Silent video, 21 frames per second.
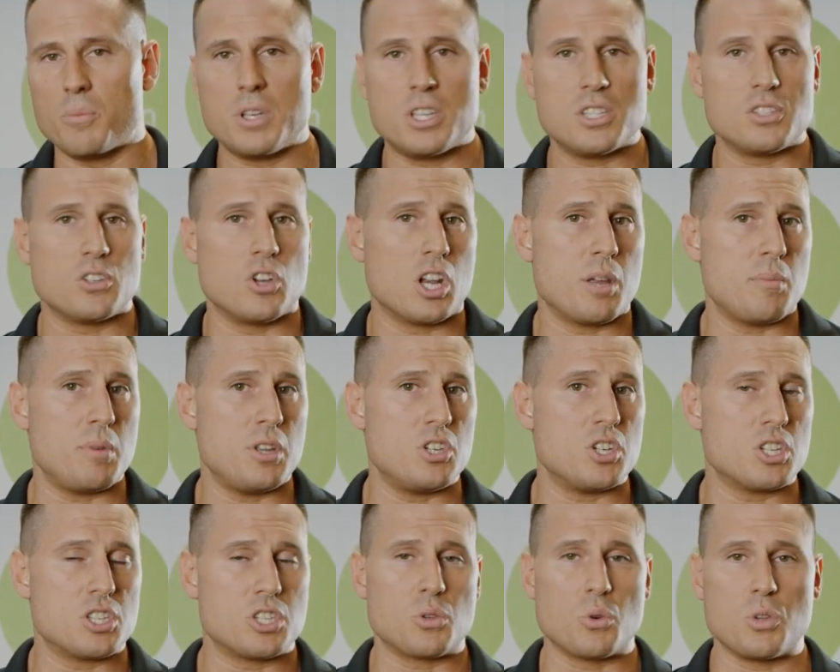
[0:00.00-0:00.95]
is going to be
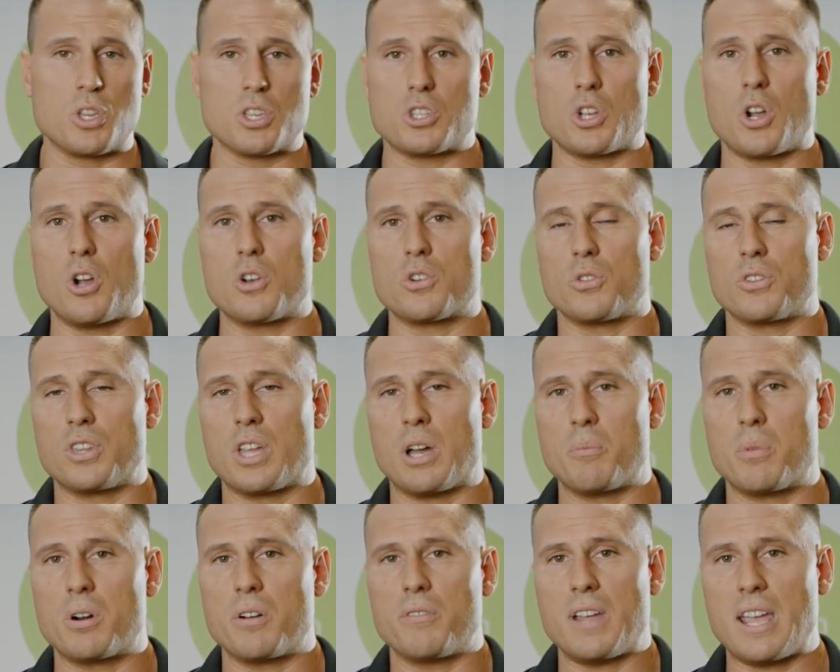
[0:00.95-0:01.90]
just through the total
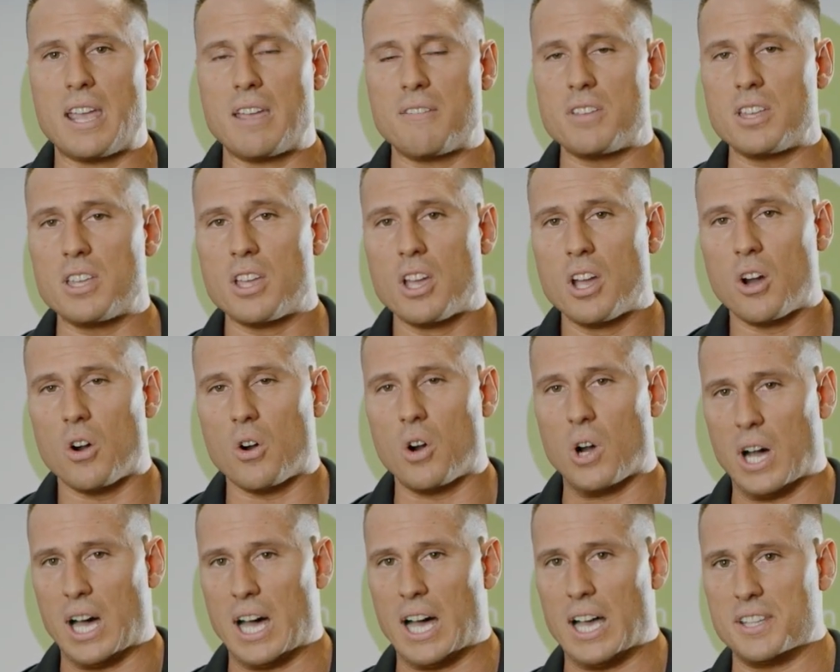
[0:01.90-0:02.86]
number of heavy or
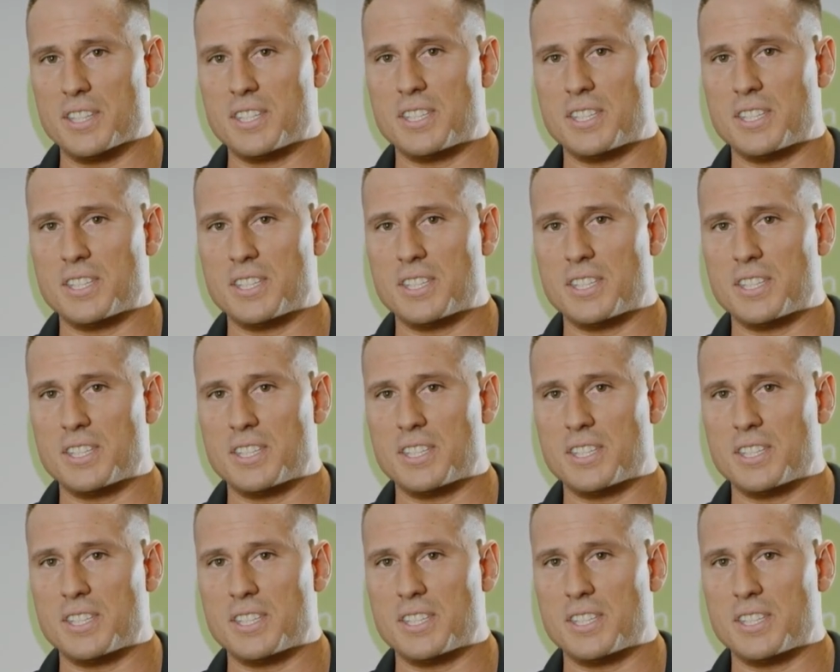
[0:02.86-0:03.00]
hard